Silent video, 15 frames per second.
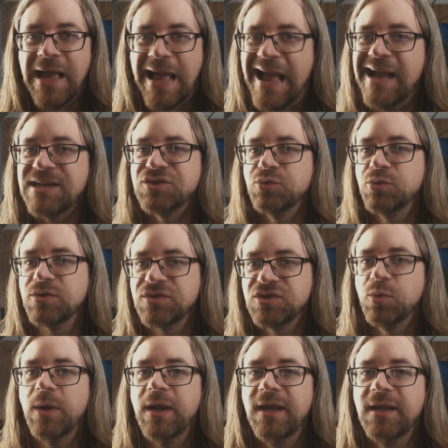actual
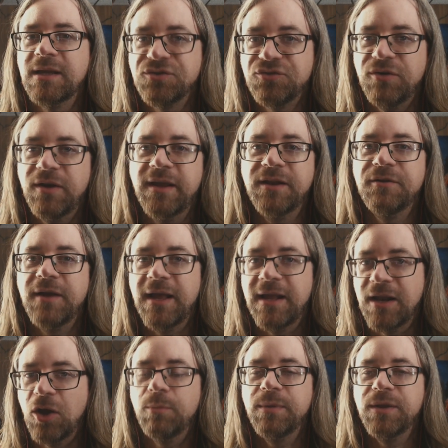swing trainer and
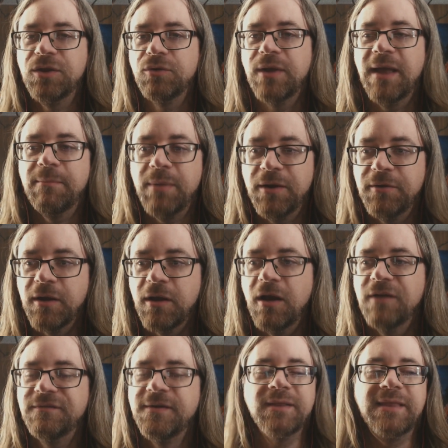helping you get better at
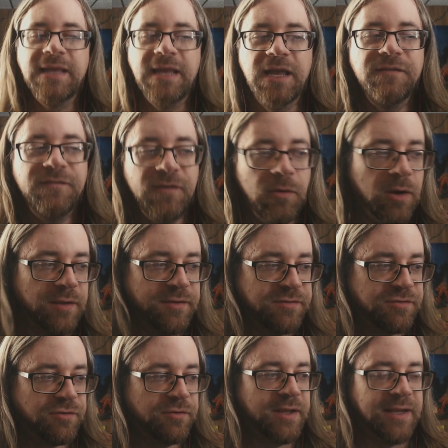golf. But the info on the
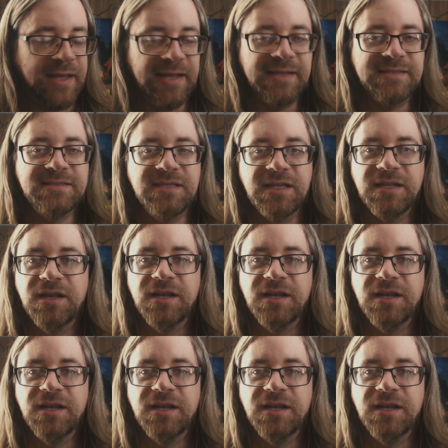screen is the